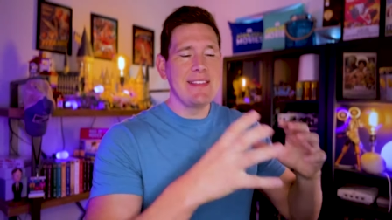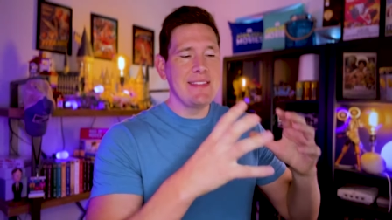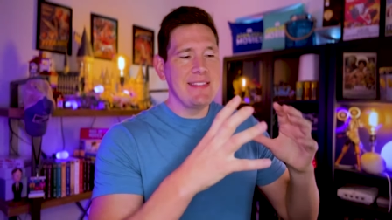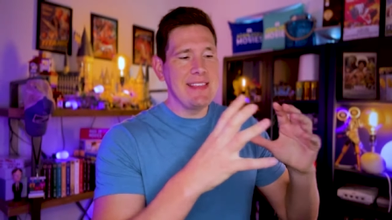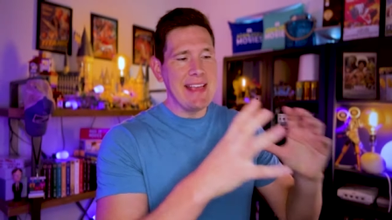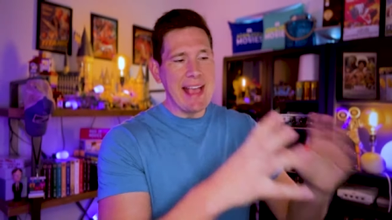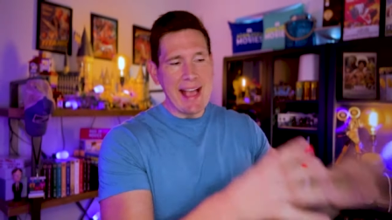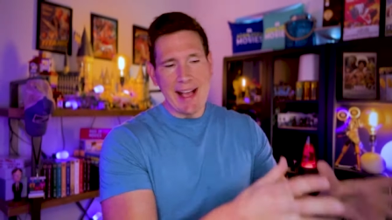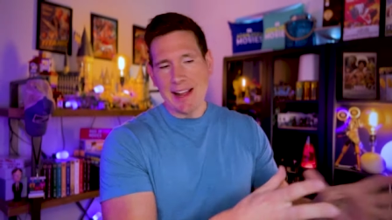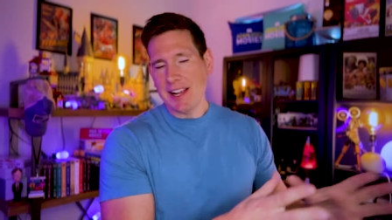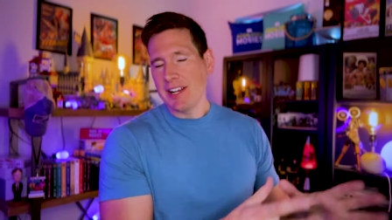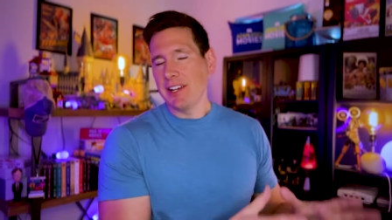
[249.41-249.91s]

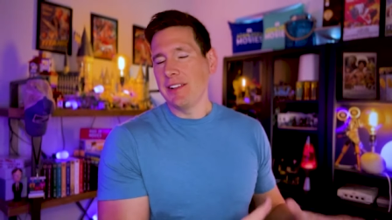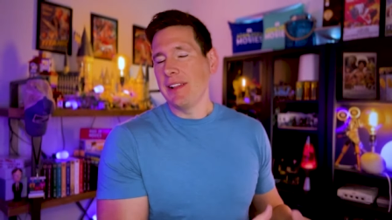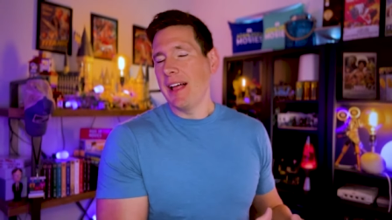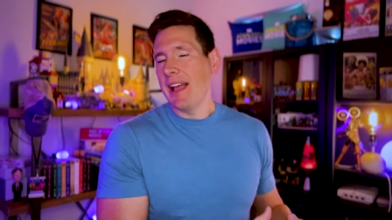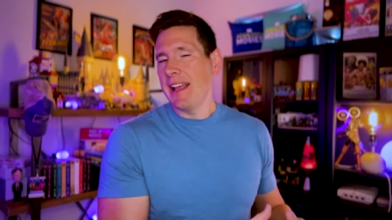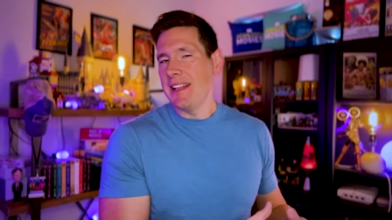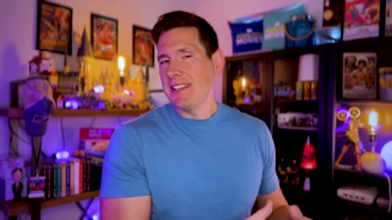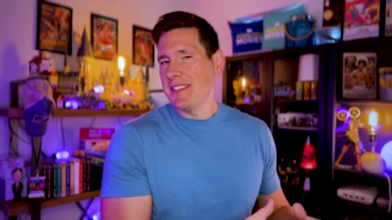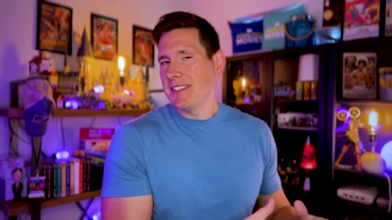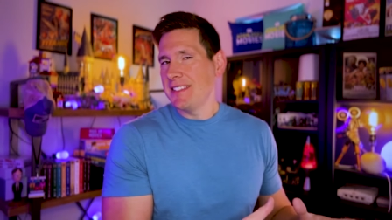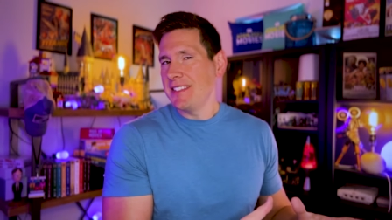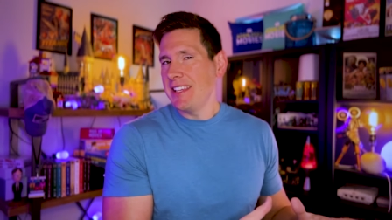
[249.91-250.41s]
The
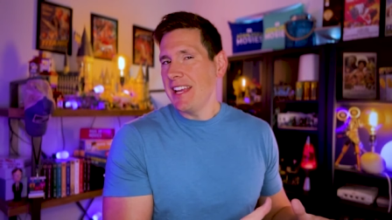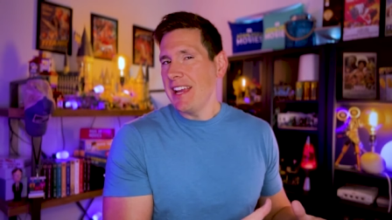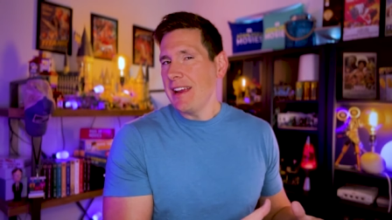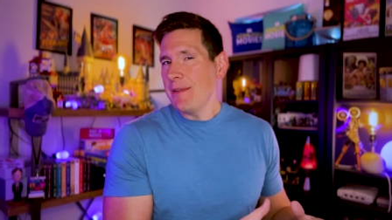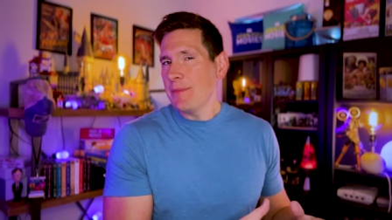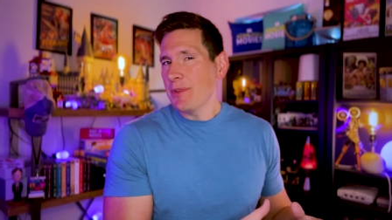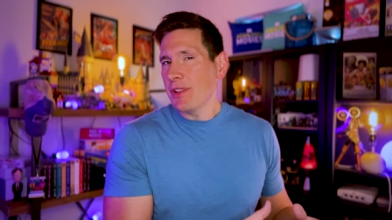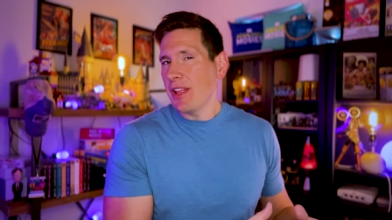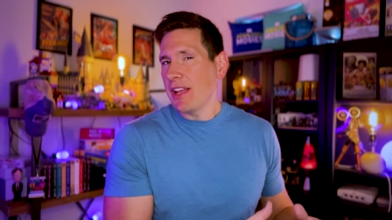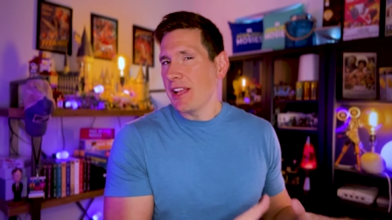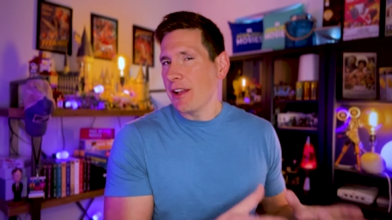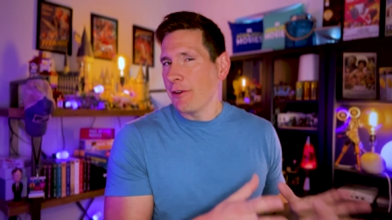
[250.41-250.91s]
Acolyte seemed
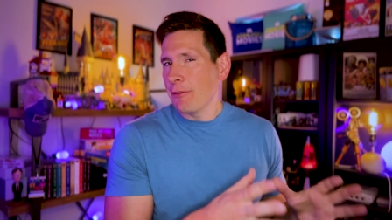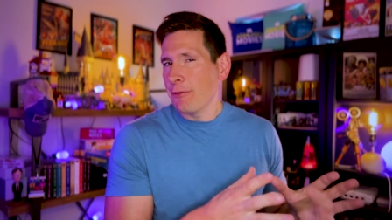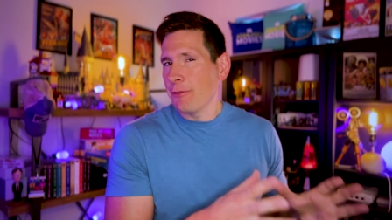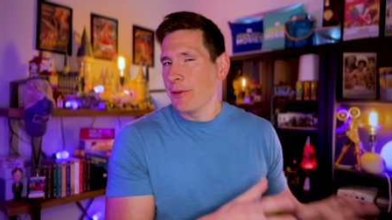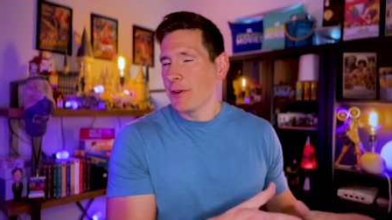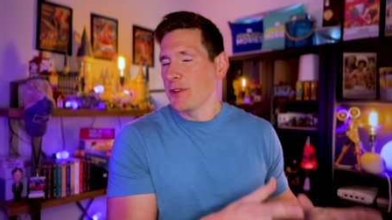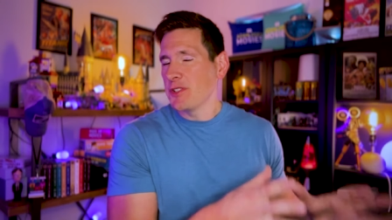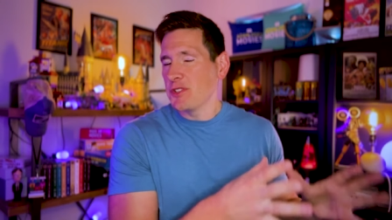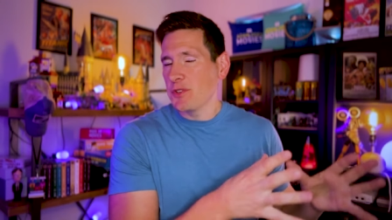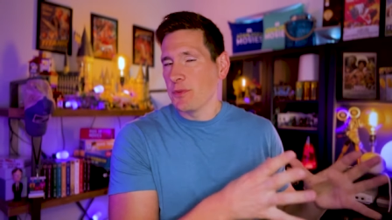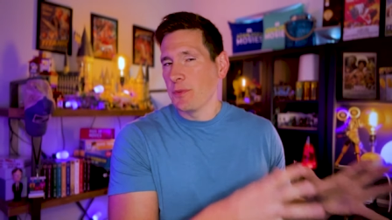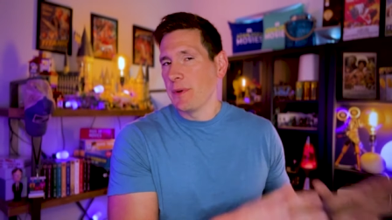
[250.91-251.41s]
like a
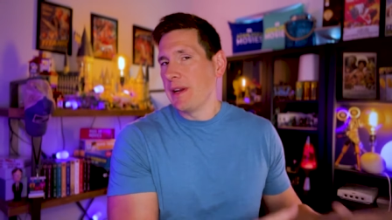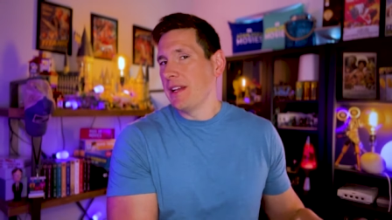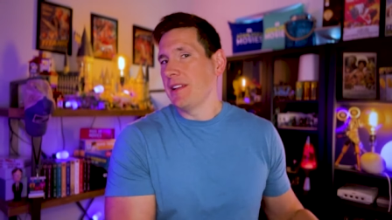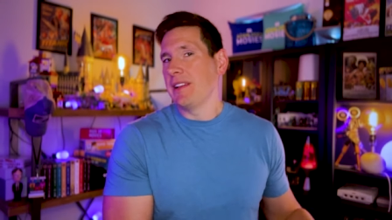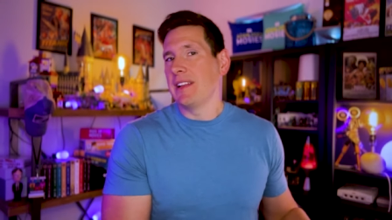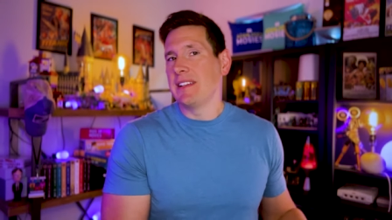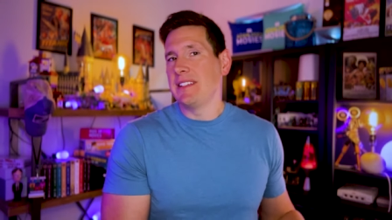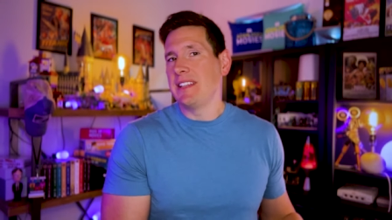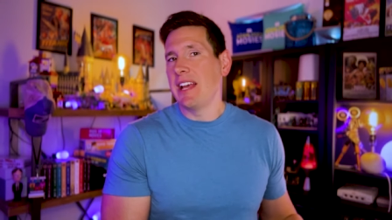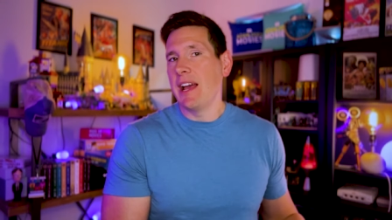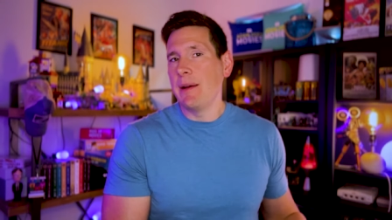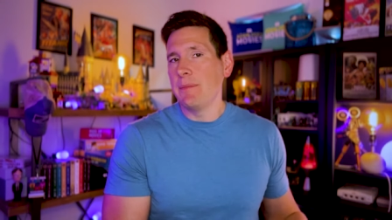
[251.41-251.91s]
first real
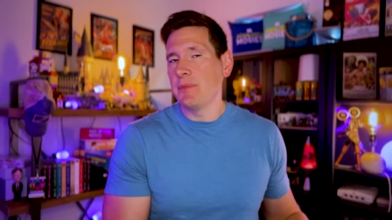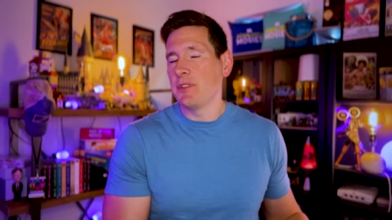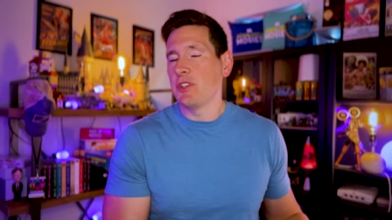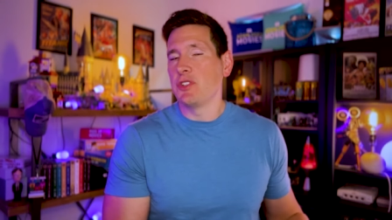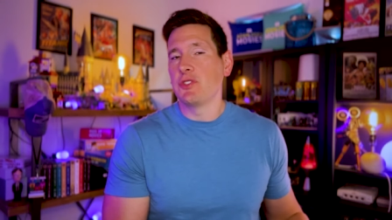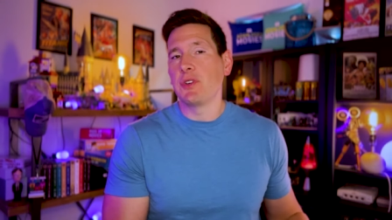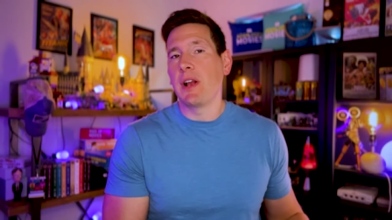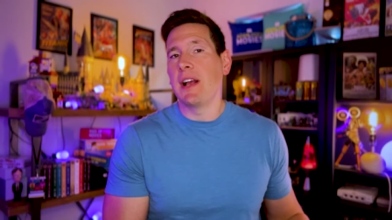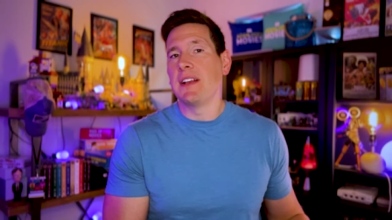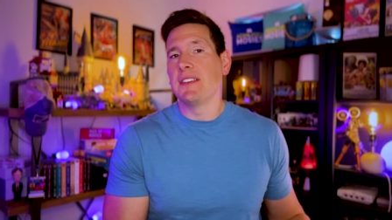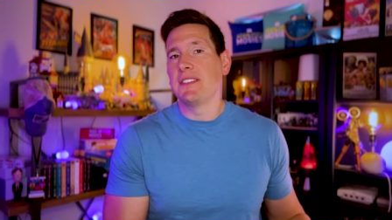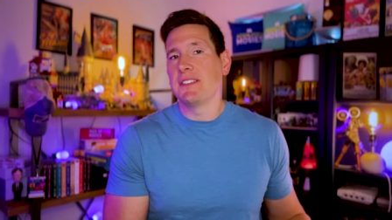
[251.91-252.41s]
attempt to
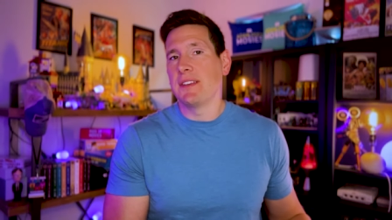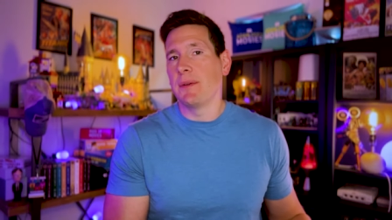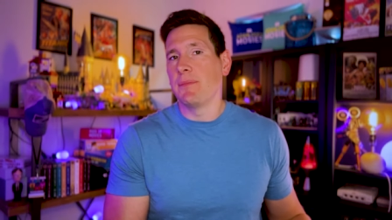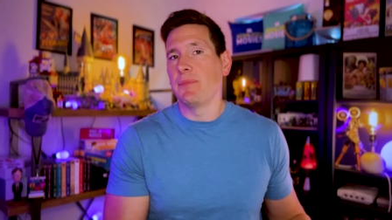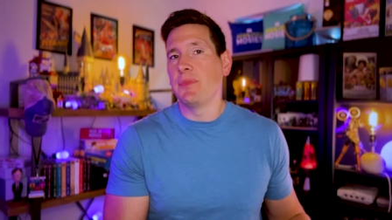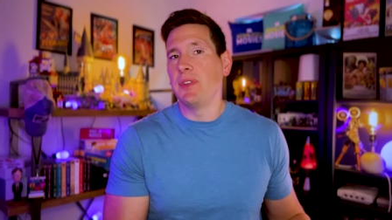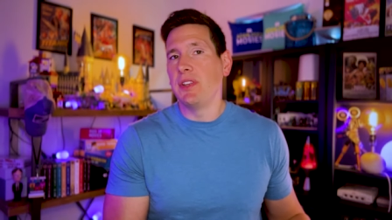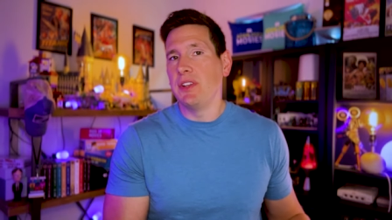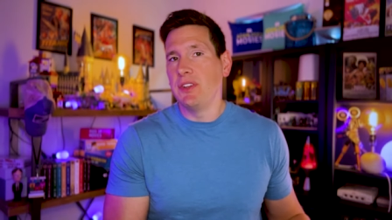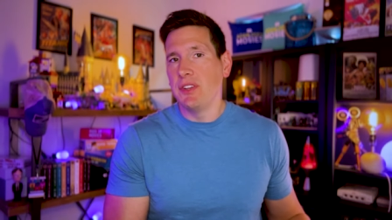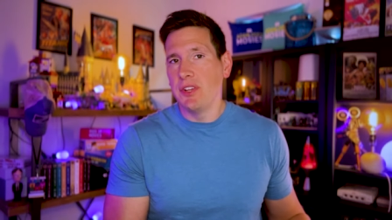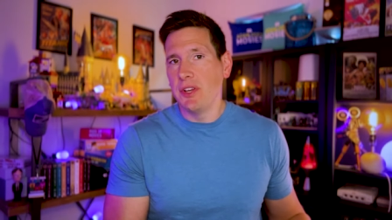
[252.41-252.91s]
try
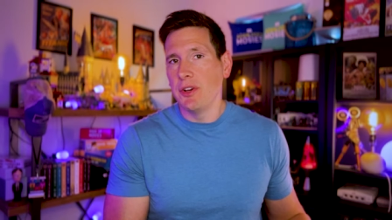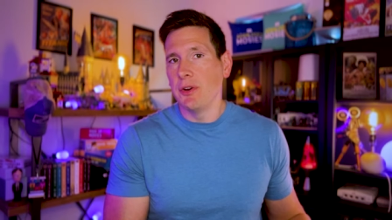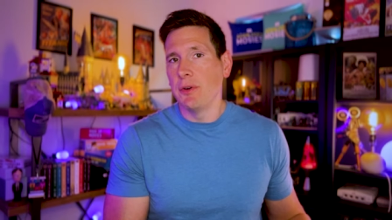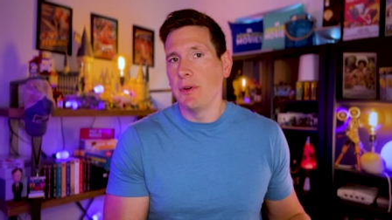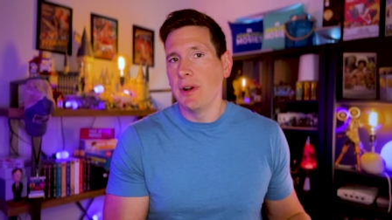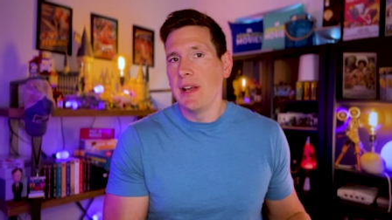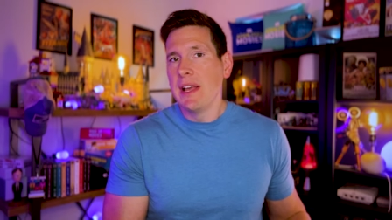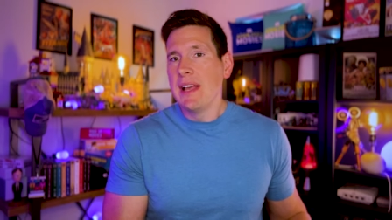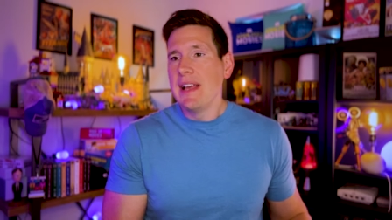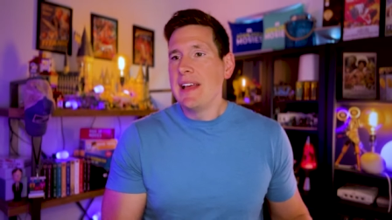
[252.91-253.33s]
something new